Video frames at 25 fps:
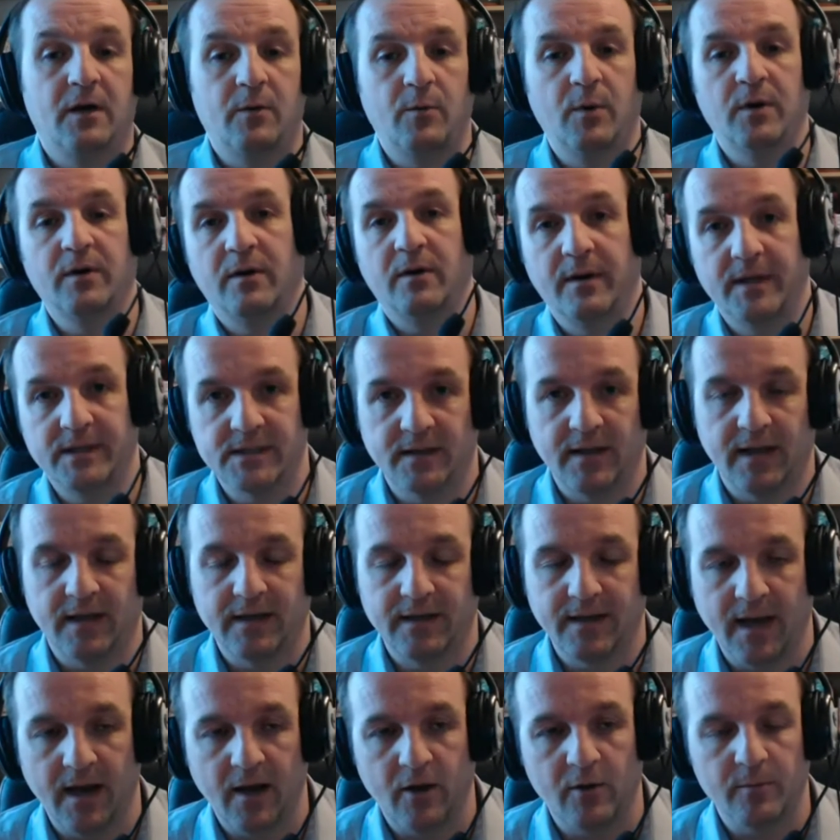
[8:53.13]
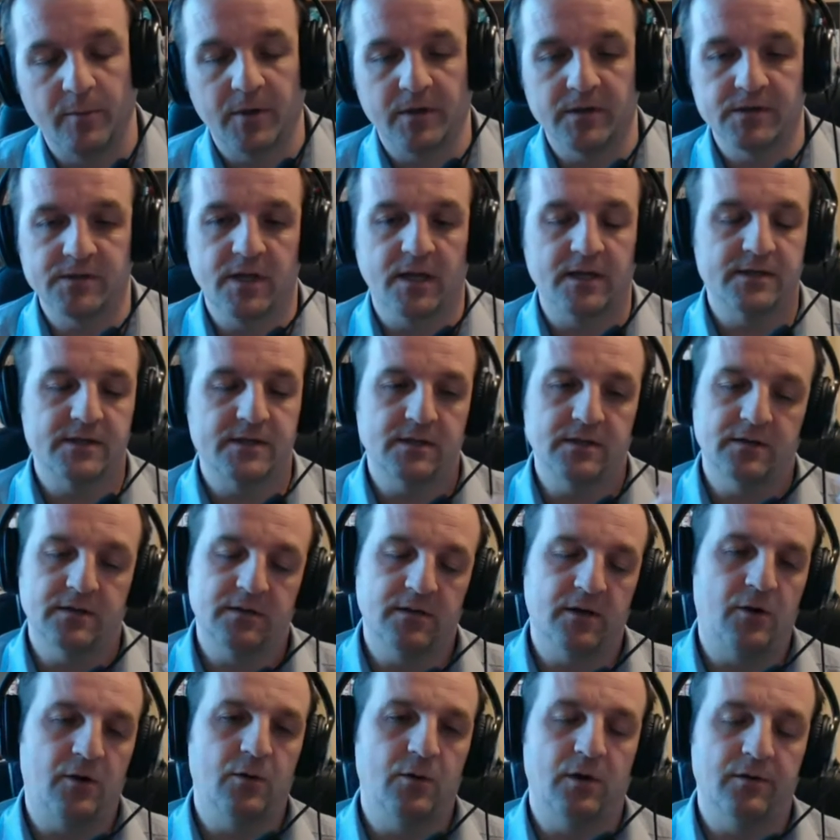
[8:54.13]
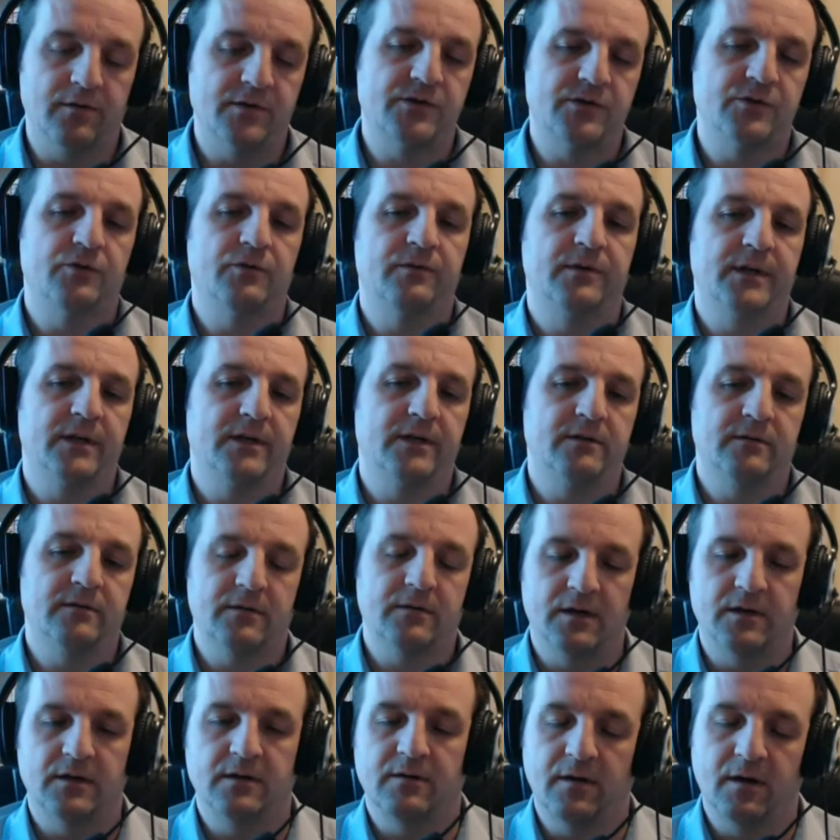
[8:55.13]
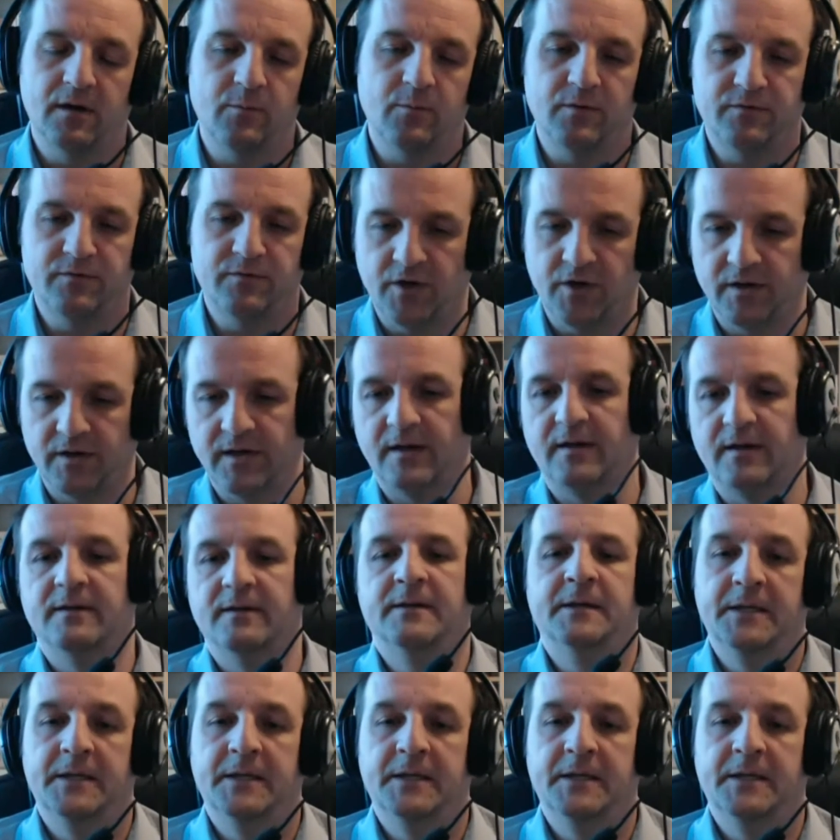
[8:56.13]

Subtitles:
I won't go into that now because that's a whole other story and we've done it.